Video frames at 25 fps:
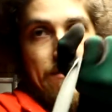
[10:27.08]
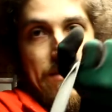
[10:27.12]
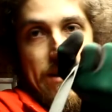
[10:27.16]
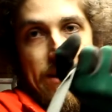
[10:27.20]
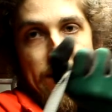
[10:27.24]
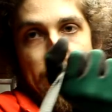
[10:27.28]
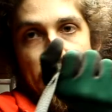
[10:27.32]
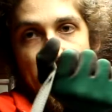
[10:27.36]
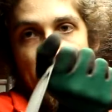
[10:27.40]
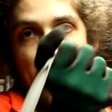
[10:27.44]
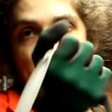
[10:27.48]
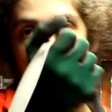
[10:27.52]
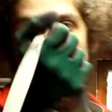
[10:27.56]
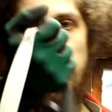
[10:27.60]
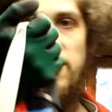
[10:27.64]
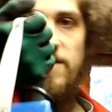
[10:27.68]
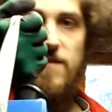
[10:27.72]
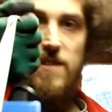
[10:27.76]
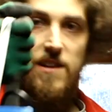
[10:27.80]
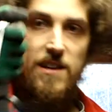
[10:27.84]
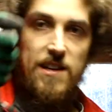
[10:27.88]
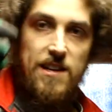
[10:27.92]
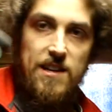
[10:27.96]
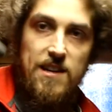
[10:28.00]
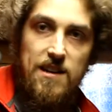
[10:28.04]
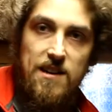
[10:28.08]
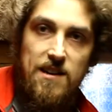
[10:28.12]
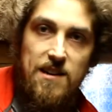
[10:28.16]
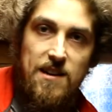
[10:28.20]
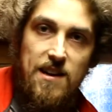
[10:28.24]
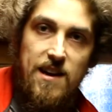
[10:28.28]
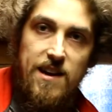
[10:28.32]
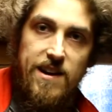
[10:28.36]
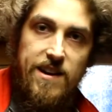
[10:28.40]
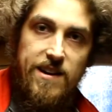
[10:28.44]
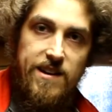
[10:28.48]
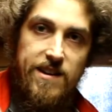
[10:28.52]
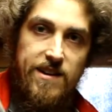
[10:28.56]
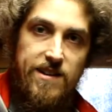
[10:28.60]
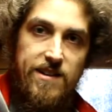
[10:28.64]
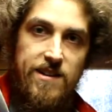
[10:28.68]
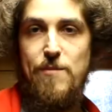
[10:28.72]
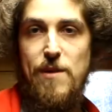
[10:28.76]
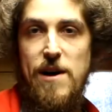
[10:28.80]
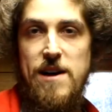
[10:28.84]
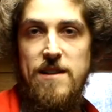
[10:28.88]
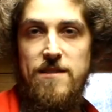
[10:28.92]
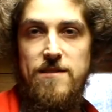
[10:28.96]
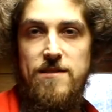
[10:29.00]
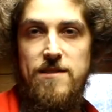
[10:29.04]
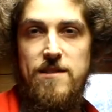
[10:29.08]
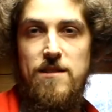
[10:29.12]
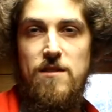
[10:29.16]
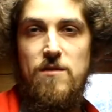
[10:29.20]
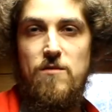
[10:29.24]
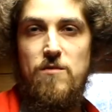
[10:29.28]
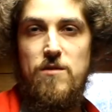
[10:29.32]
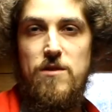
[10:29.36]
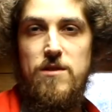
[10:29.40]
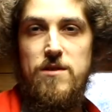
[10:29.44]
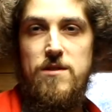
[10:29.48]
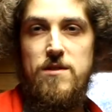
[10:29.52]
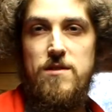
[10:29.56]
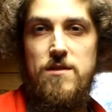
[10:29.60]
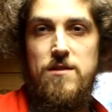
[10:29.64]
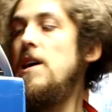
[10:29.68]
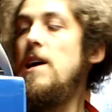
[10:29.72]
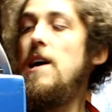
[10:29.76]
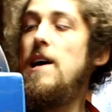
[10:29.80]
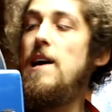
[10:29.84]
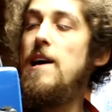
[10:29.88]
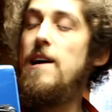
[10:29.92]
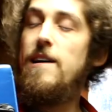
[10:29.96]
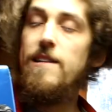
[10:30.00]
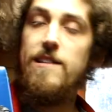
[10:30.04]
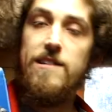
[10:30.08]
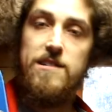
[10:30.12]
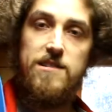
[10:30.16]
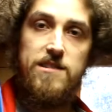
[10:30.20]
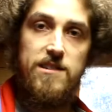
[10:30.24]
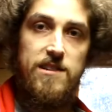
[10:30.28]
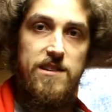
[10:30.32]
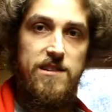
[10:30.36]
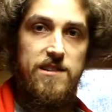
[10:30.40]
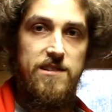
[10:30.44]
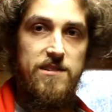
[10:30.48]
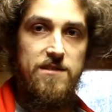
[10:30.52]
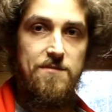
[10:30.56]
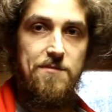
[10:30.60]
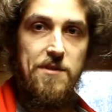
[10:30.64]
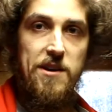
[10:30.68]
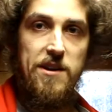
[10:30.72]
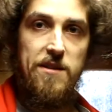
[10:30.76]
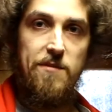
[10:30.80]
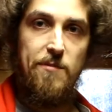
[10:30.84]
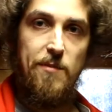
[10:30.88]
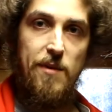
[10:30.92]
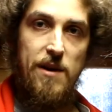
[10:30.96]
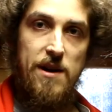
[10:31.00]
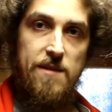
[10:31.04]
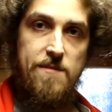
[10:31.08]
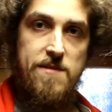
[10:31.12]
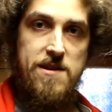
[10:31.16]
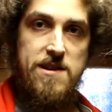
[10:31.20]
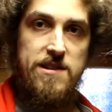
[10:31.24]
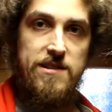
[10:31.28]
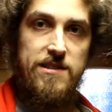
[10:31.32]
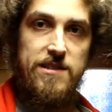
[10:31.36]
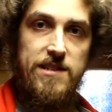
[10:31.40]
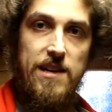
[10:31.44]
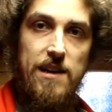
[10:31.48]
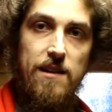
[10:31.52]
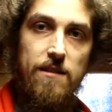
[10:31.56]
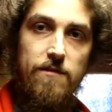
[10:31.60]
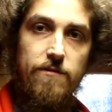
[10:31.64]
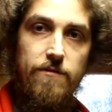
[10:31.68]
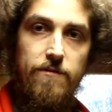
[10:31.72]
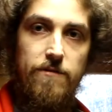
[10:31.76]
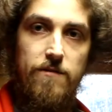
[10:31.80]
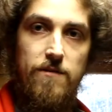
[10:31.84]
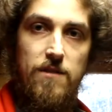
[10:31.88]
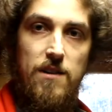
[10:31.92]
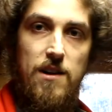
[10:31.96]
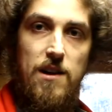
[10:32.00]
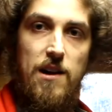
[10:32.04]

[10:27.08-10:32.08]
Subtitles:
makes those lovely little lightning patterns in the wood. This is made by myself,